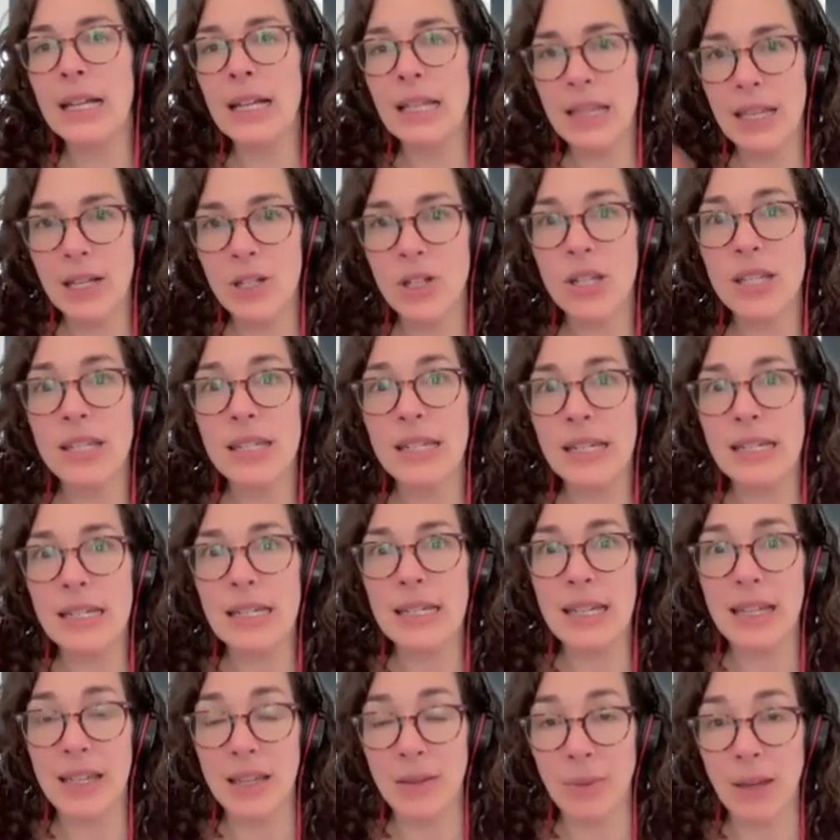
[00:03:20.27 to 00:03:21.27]
They just need
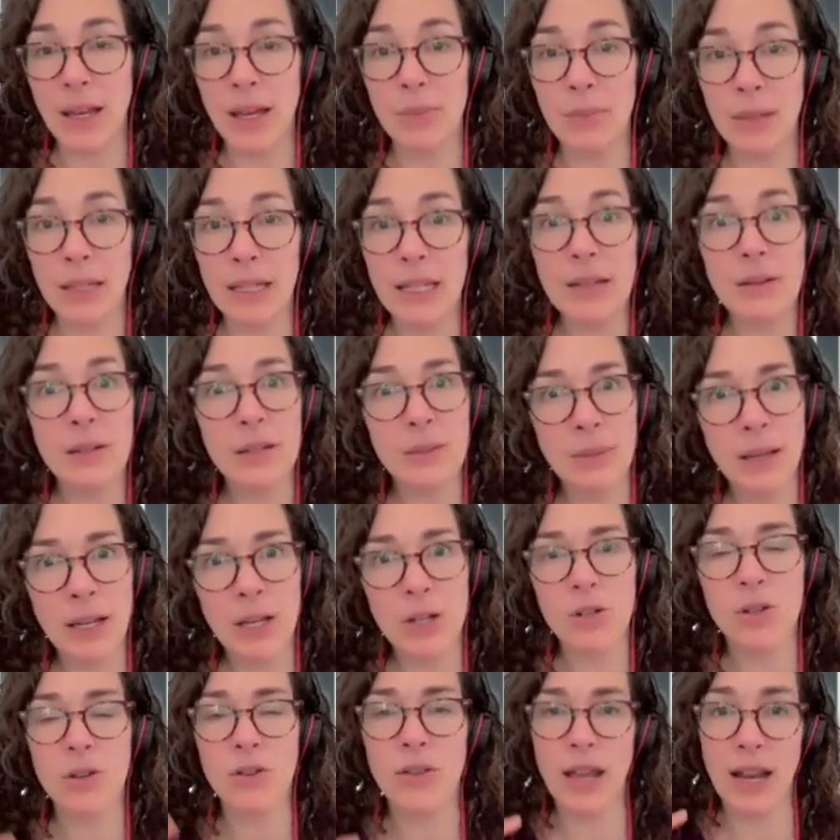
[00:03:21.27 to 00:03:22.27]
to email me to make
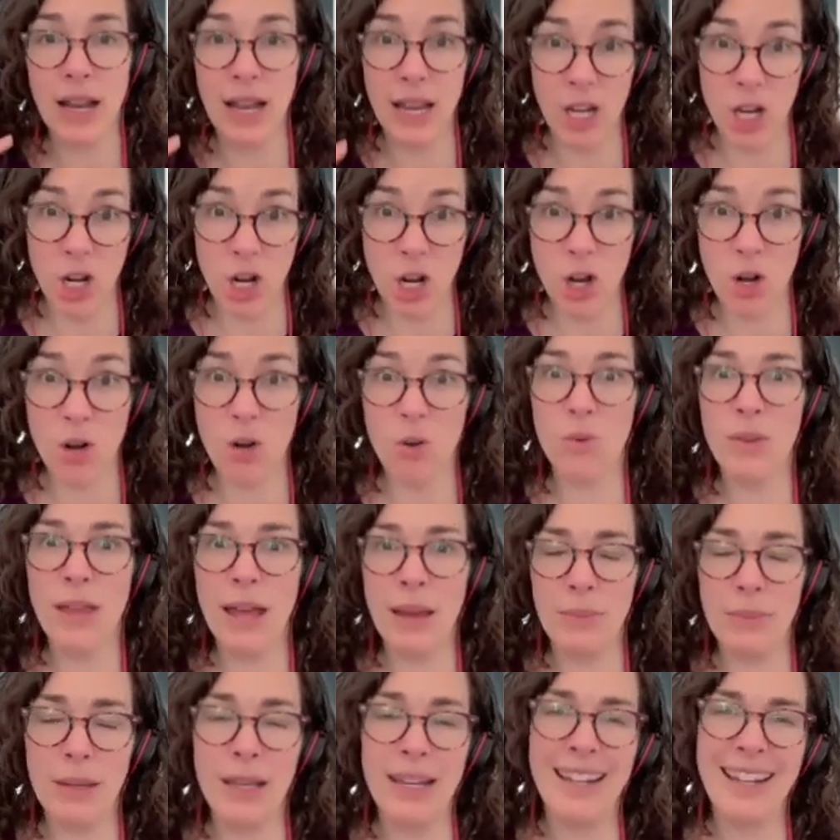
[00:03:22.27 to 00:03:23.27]
sure that I know
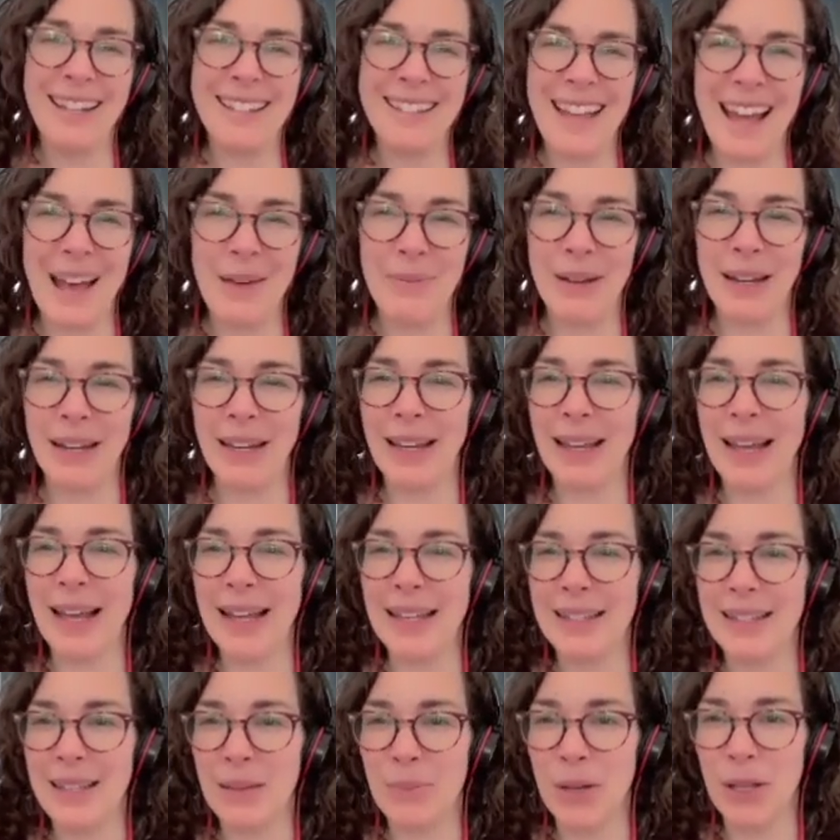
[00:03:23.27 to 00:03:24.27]
that meeting is happening
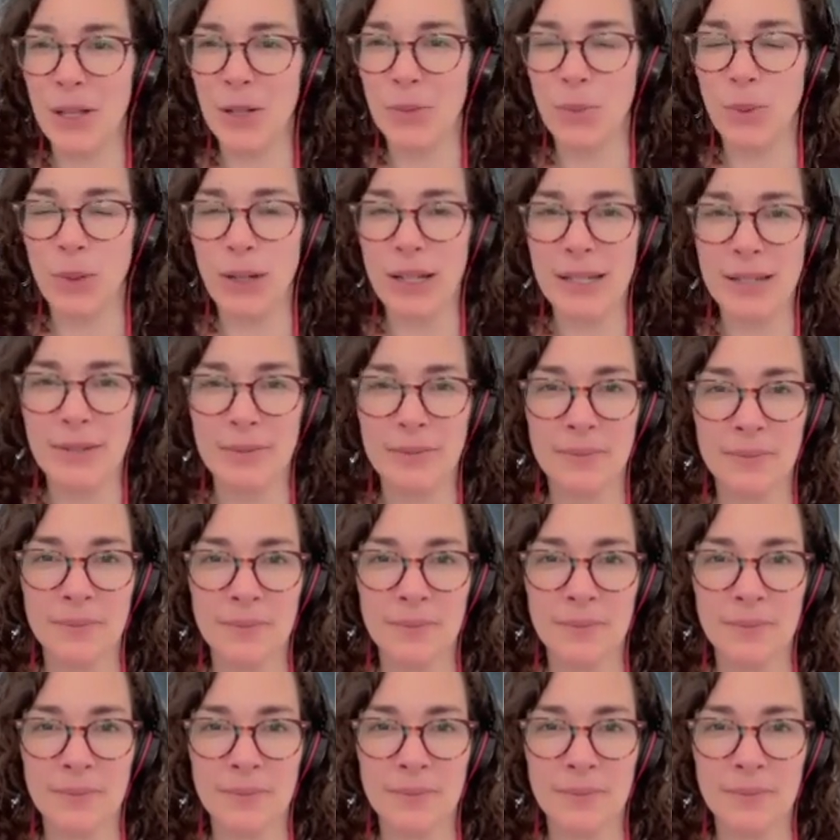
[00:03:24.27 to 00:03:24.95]
at some other point.